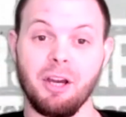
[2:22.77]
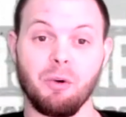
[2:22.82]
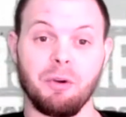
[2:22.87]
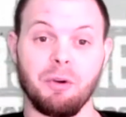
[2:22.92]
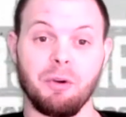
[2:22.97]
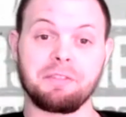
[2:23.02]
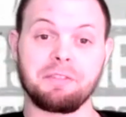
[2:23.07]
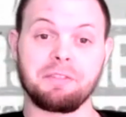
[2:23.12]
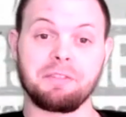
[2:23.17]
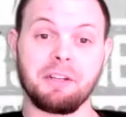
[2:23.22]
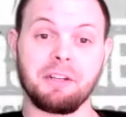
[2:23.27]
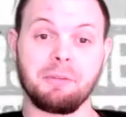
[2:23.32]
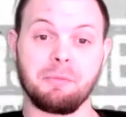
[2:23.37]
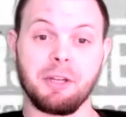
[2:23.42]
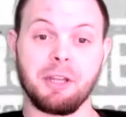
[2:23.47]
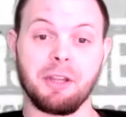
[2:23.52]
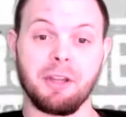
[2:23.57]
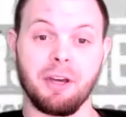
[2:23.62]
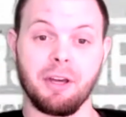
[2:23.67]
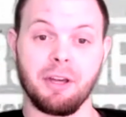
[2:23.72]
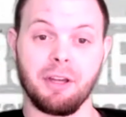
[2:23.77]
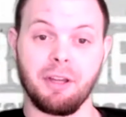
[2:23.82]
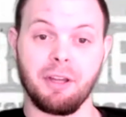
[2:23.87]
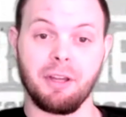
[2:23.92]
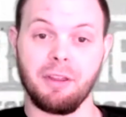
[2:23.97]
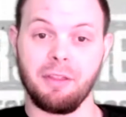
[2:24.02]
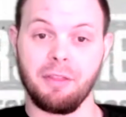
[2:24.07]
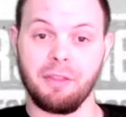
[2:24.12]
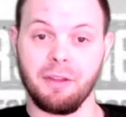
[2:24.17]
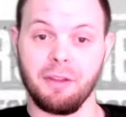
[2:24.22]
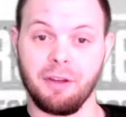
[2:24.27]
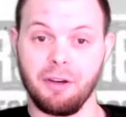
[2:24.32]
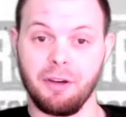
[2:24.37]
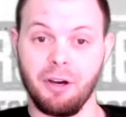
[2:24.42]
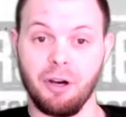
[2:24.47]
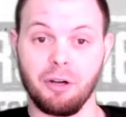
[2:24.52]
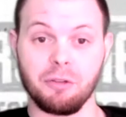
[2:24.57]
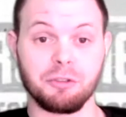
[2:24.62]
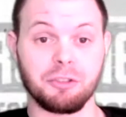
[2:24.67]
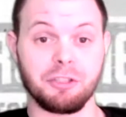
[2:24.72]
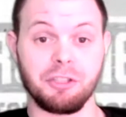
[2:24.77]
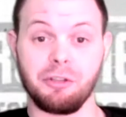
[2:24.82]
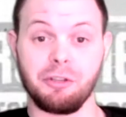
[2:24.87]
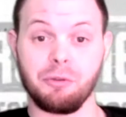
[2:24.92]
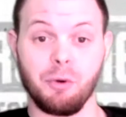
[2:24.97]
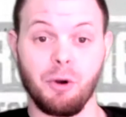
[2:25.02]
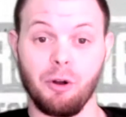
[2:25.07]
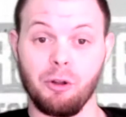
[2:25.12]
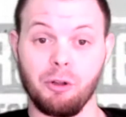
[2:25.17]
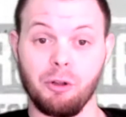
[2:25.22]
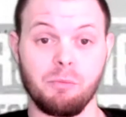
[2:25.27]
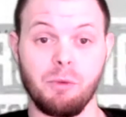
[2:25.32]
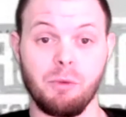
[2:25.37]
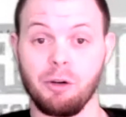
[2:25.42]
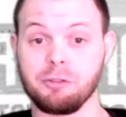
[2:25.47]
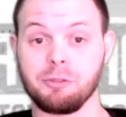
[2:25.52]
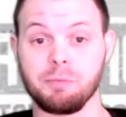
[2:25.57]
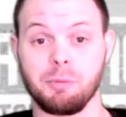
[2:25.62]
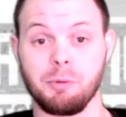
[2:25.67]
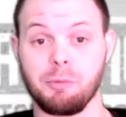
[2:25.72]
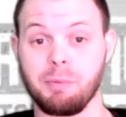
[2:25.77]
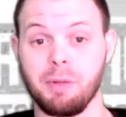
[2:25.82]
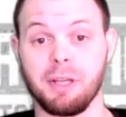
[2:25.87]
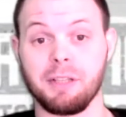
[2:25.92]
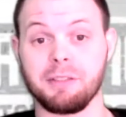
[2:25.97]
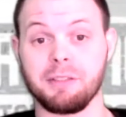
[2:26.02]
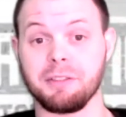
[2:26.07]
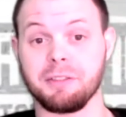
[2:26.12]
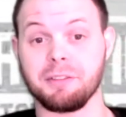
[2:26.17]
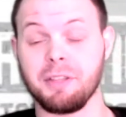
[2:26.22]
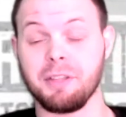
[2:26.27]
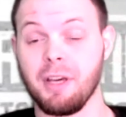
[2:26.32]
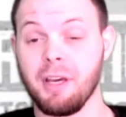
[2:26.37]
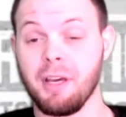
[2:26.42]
we've seen him in the OC role in multiple places,